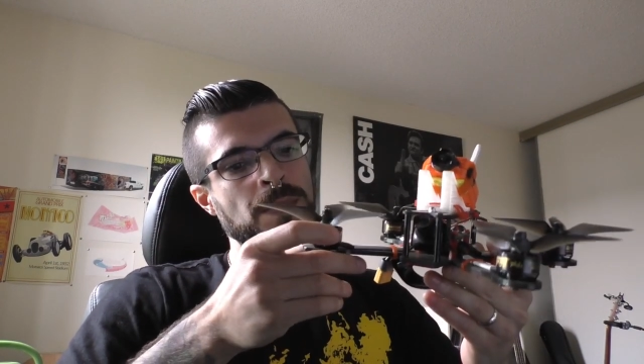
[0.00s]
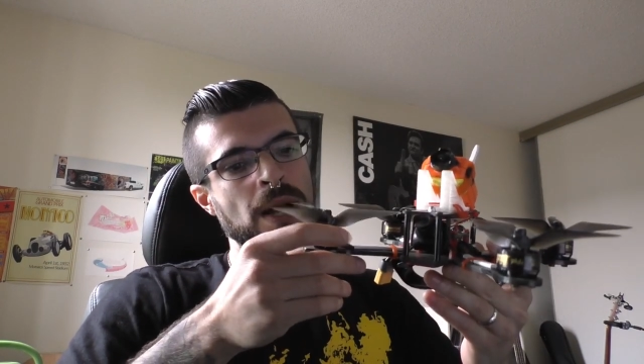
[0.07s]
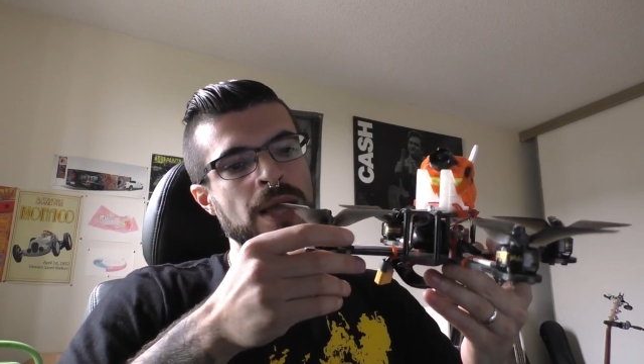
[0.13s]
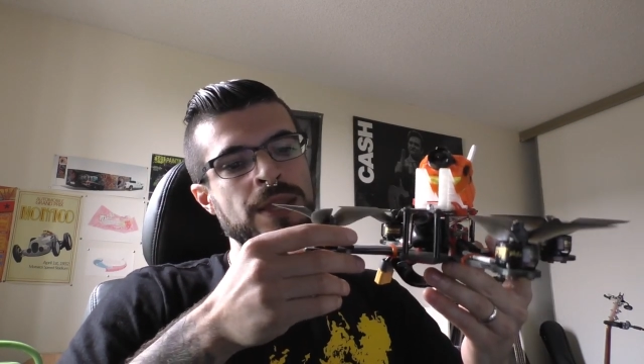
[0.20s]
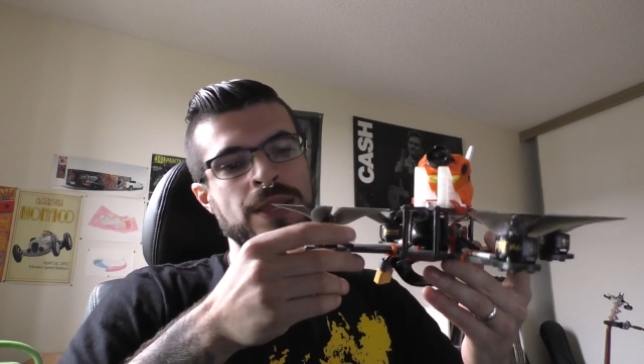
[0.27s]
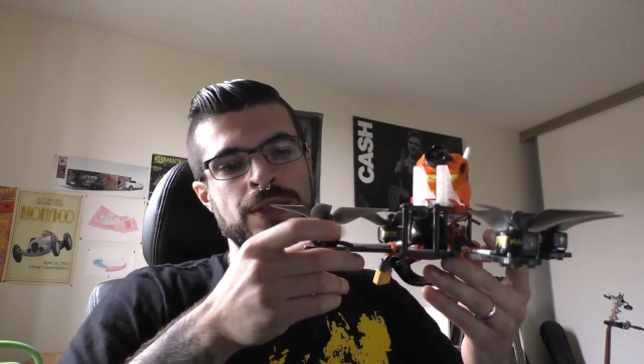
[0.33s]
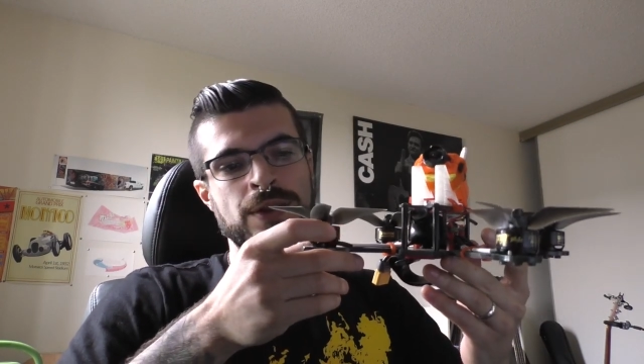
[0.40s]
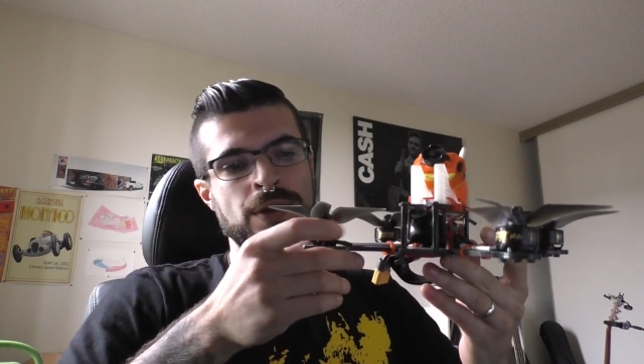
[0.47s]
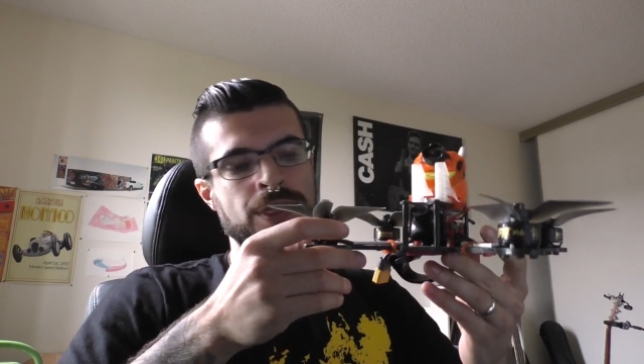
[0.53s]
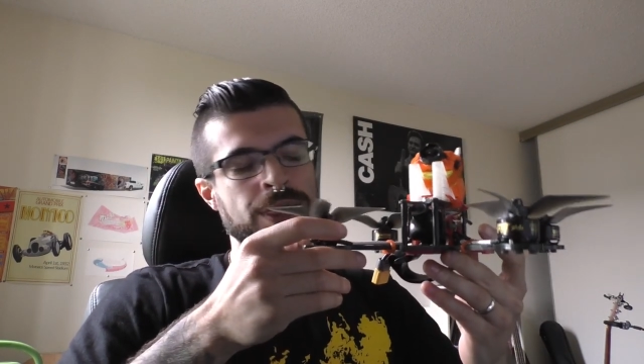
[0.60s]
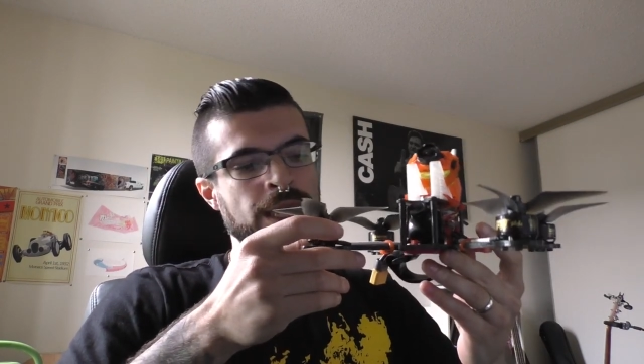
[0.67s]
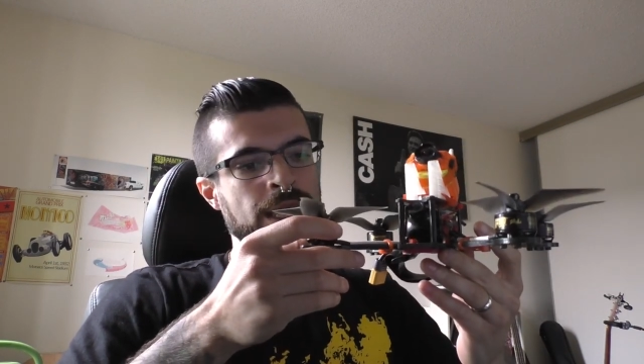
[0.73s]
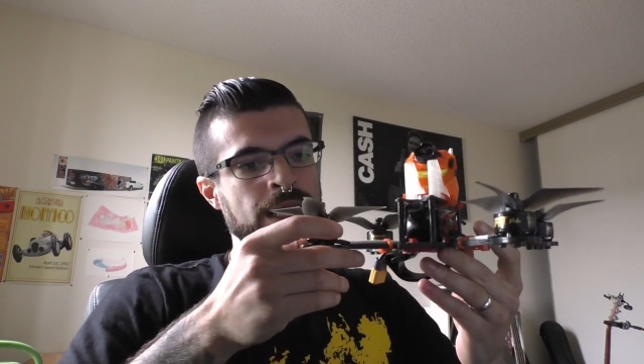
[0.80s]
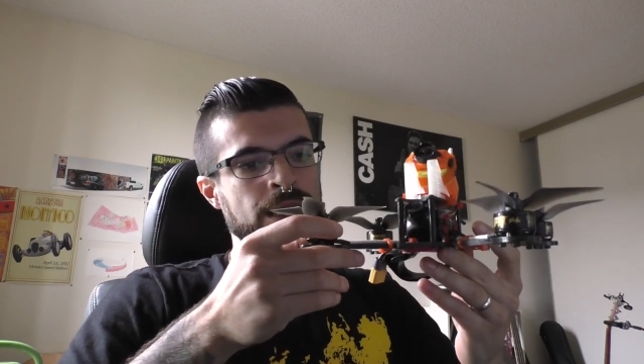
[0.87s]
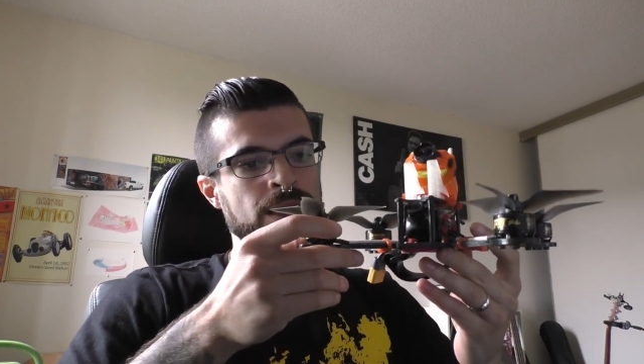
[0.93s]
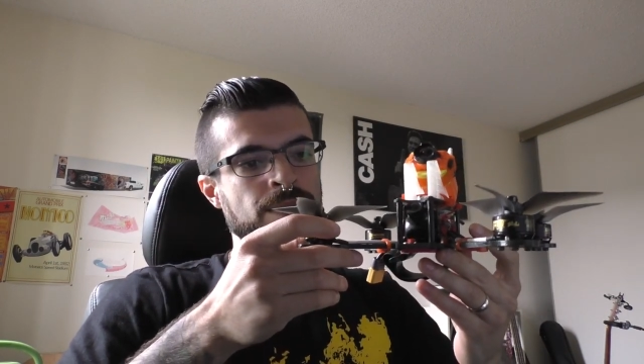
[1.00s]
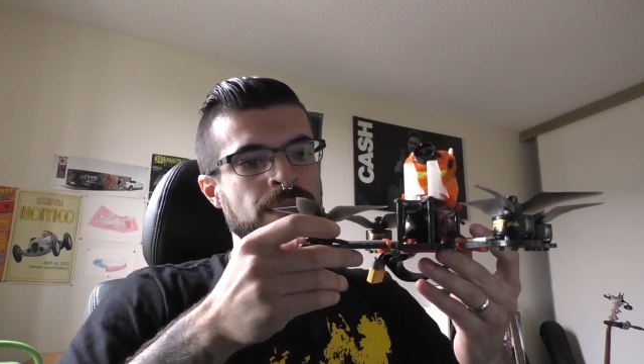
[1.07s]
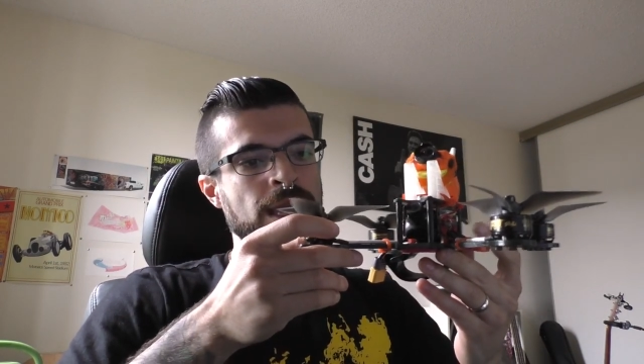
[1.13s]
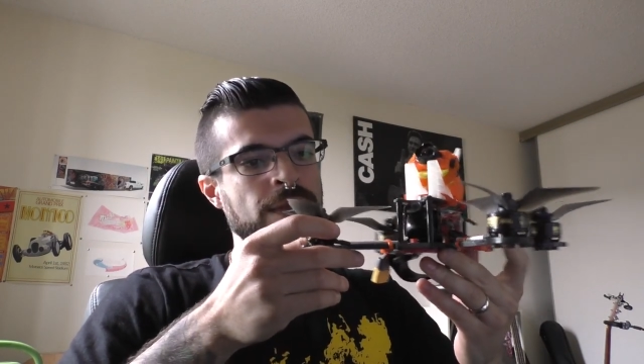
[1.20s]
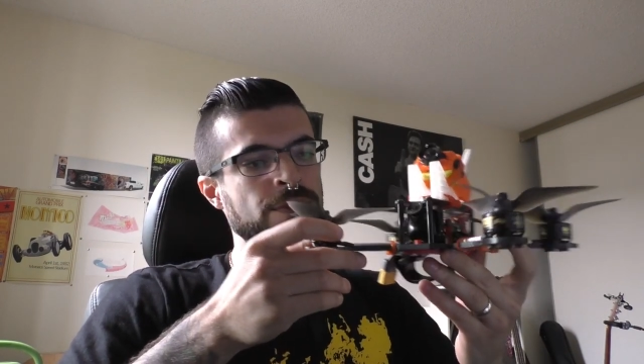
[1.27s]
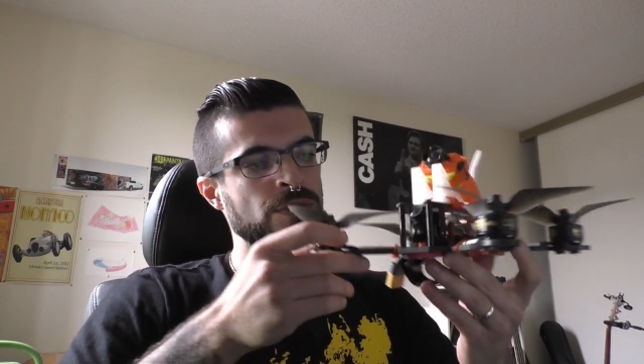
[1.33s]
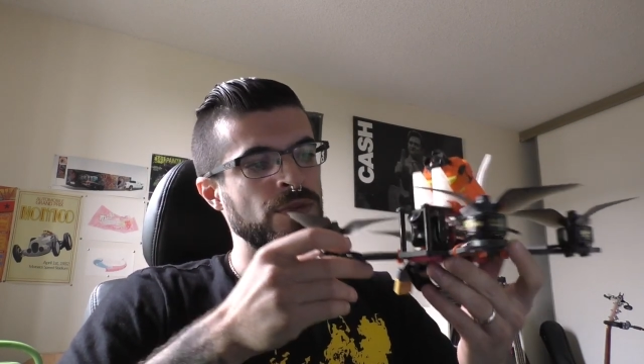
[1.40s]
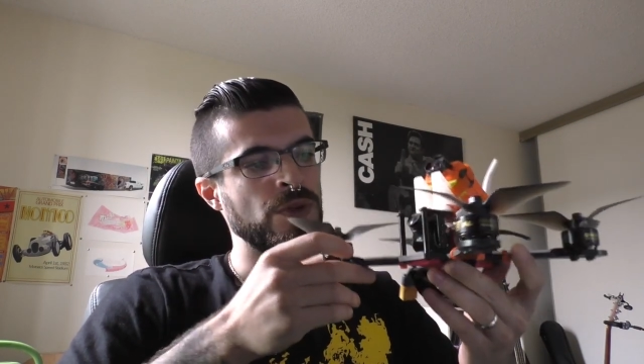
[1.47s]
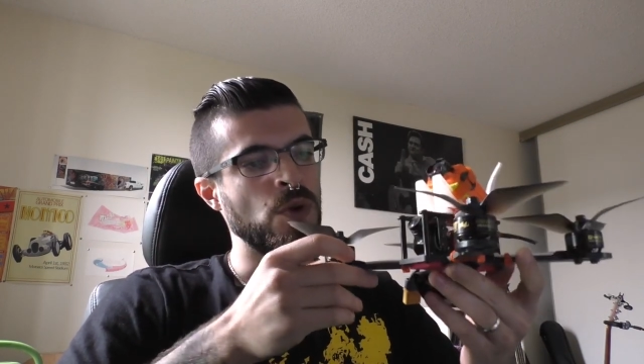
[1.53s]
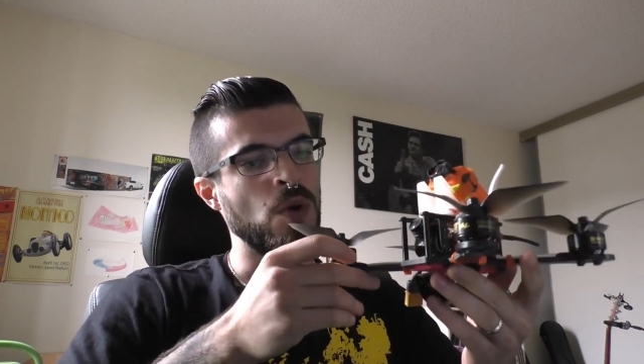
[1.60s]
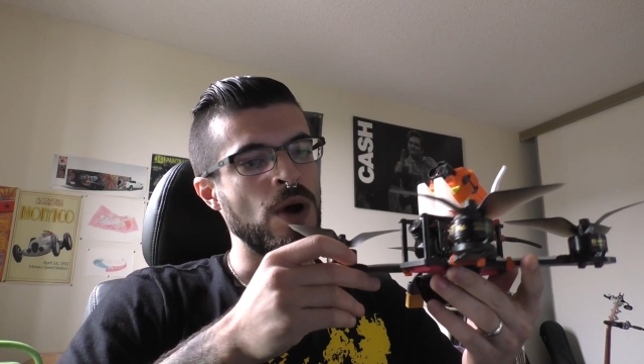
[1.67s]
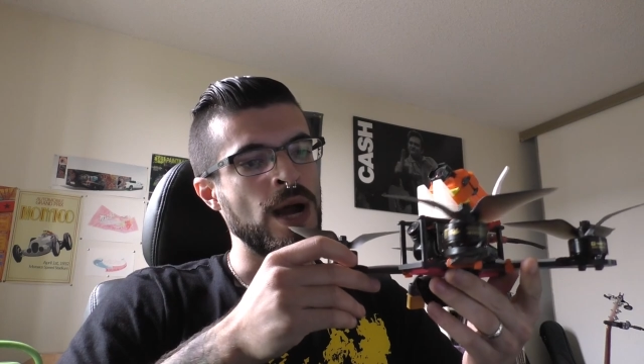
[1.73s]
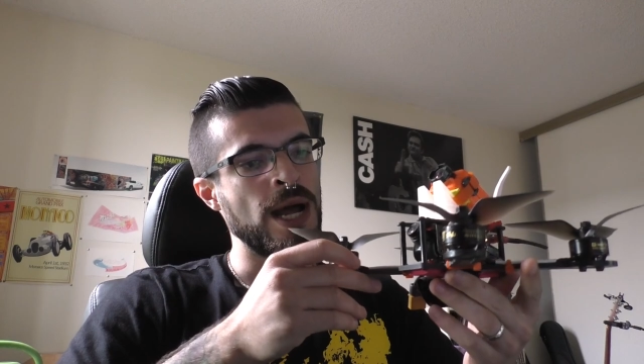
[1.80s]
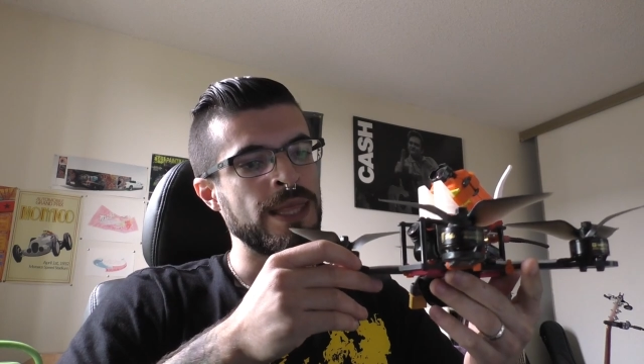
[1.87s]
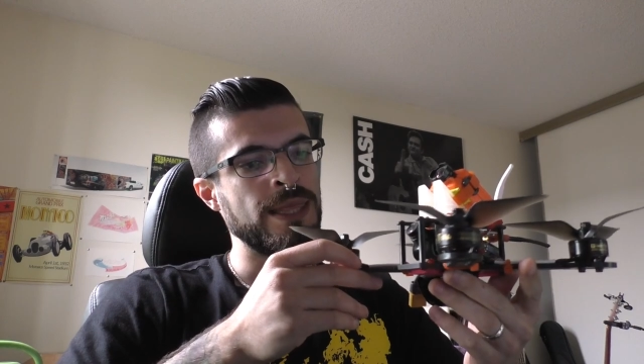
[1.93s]
Another thing in the behavior of the
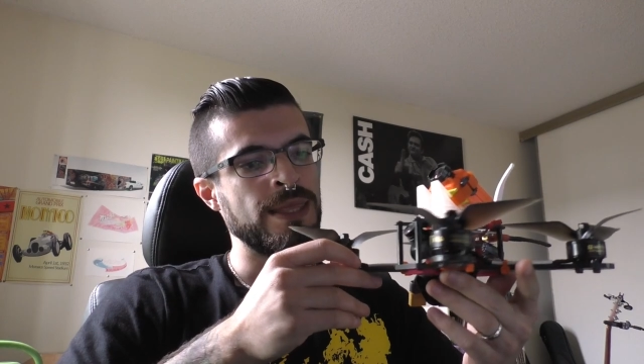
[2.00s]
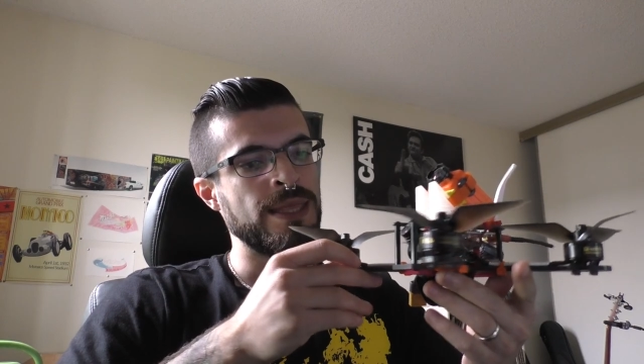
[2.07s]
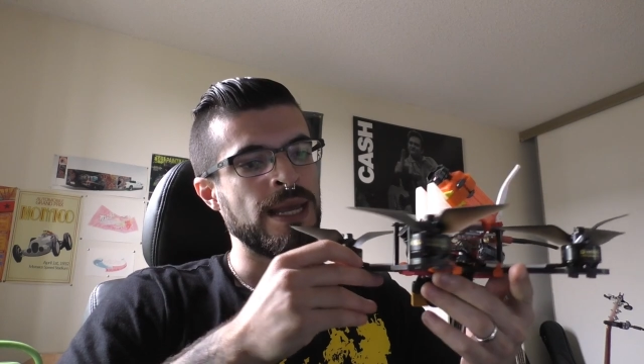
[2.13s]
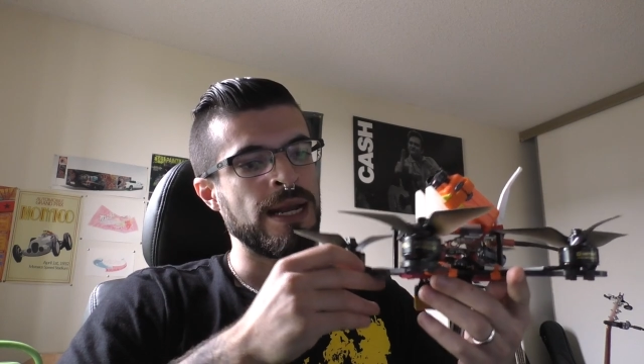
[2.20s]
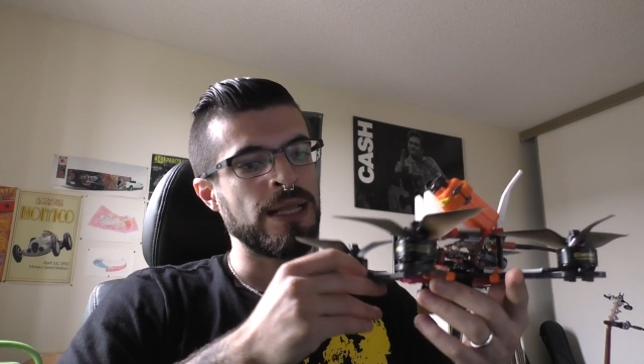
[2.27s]
quad that